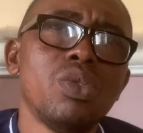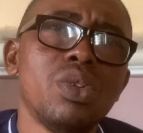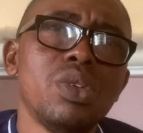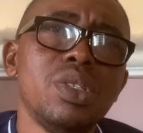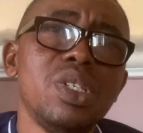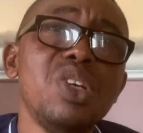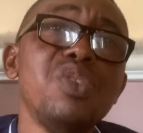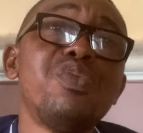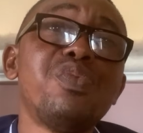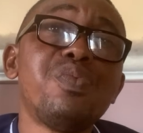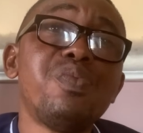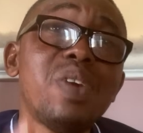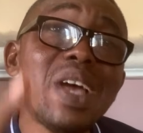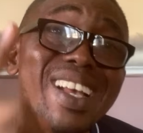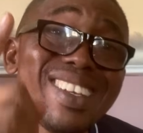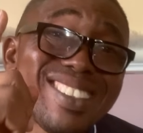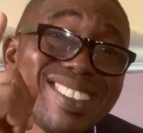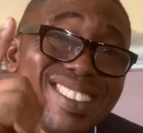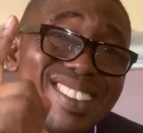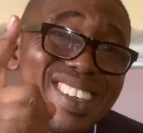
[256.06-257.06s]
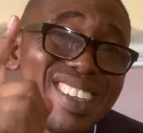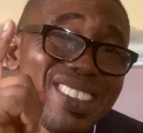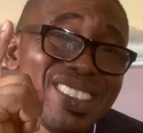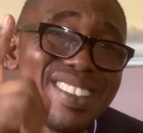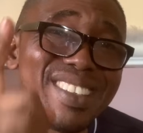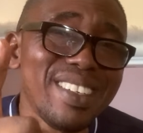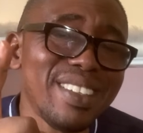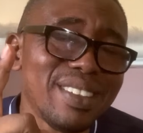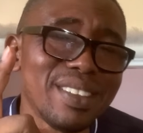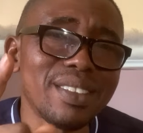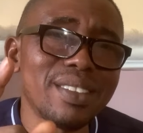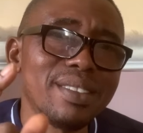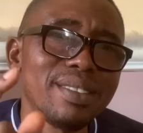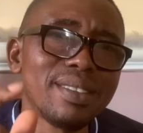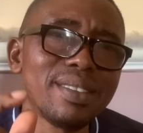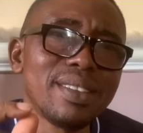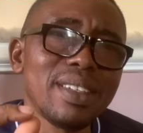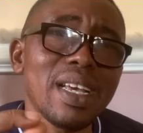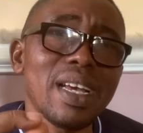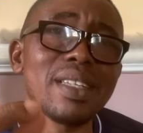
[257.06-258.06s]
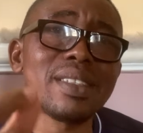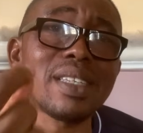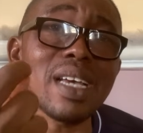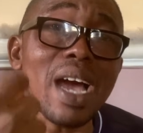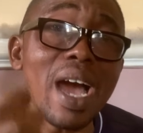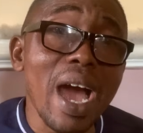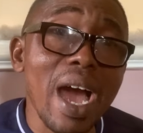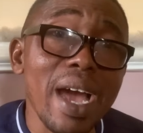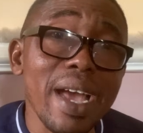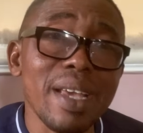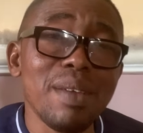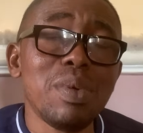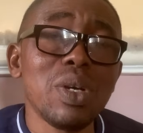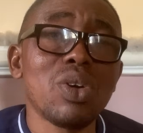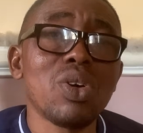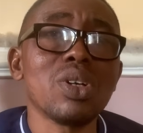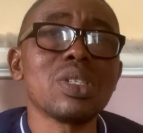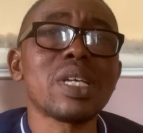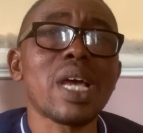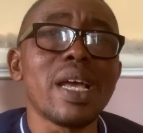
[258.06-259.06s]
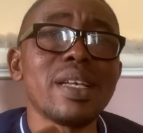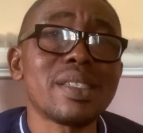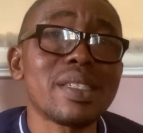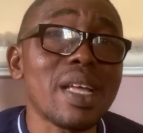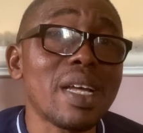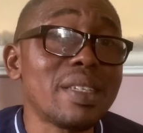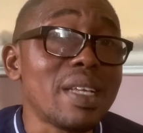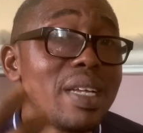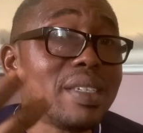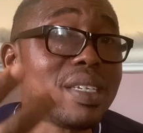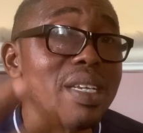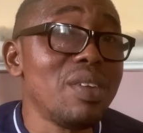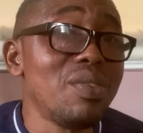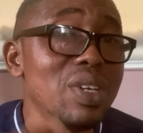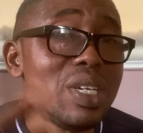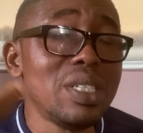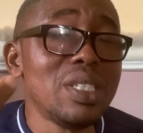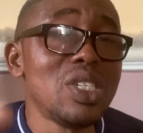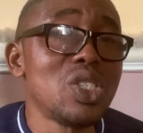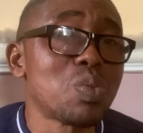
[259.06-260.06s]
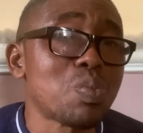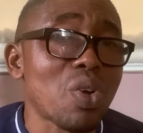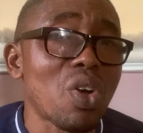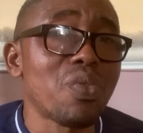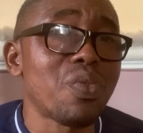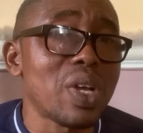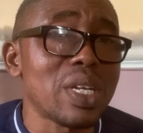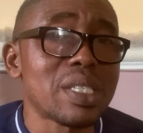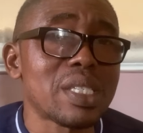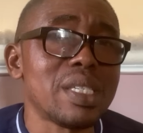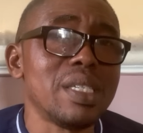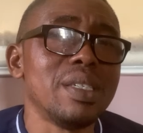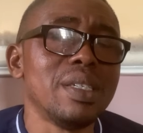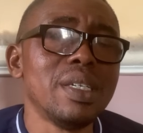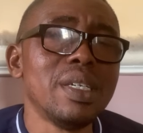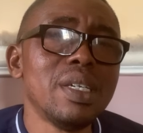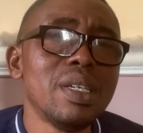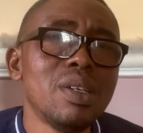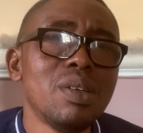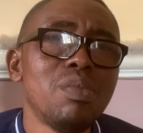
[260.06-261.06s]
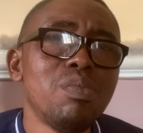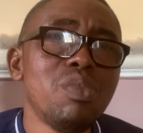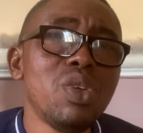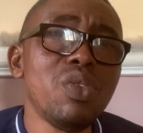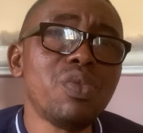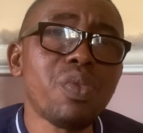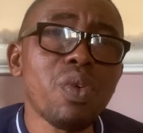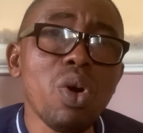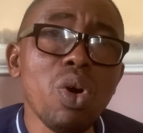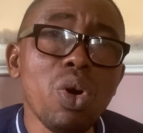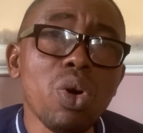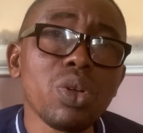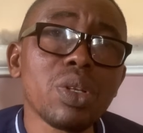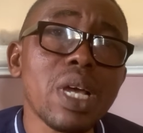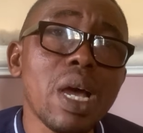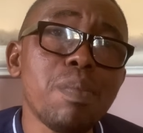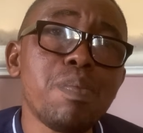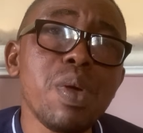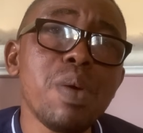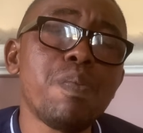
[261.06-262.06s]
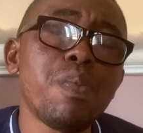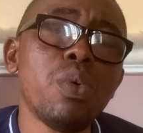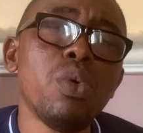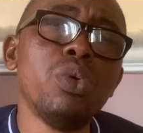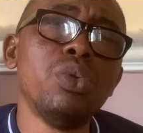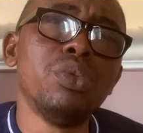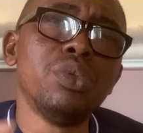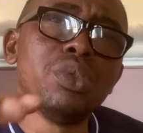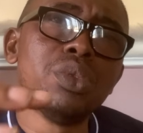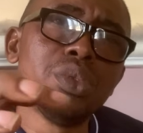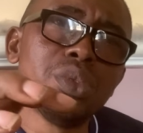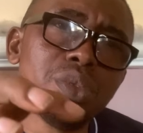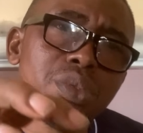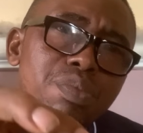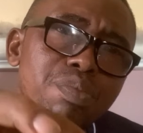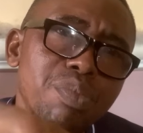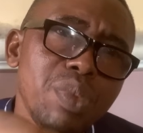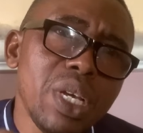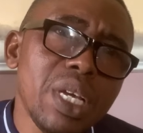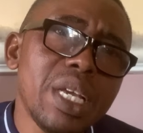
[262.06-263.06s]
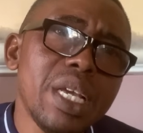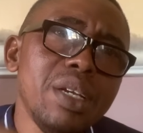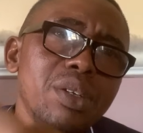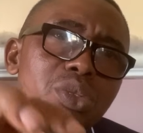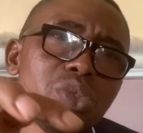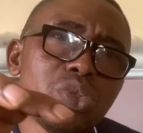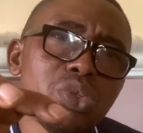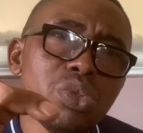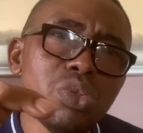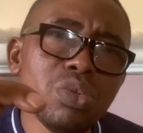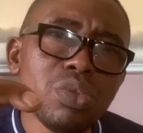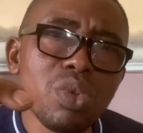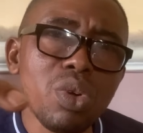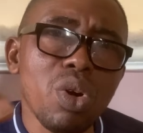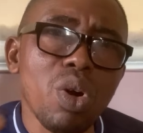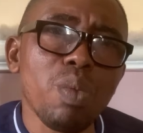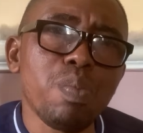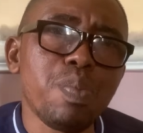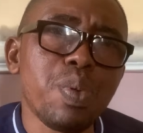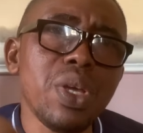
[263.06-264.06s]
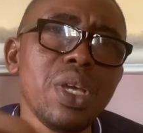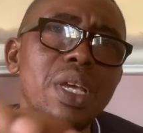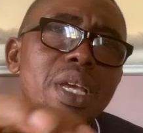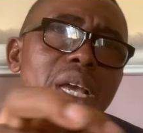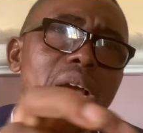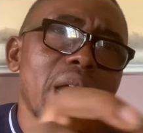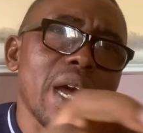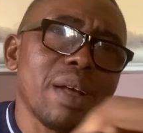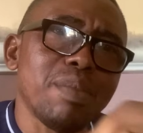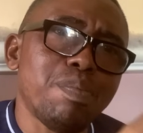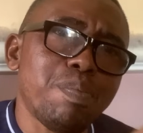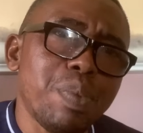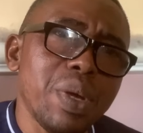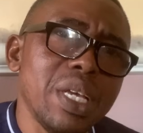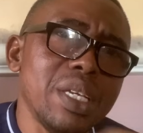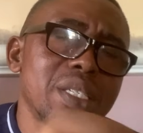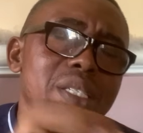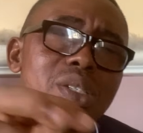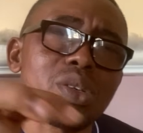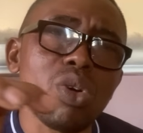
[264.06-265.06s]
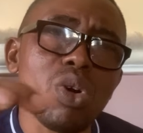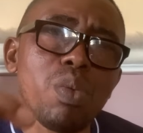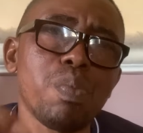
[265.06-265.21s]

The first reason that because I started giving this prophecy before other people begin to copy and paste.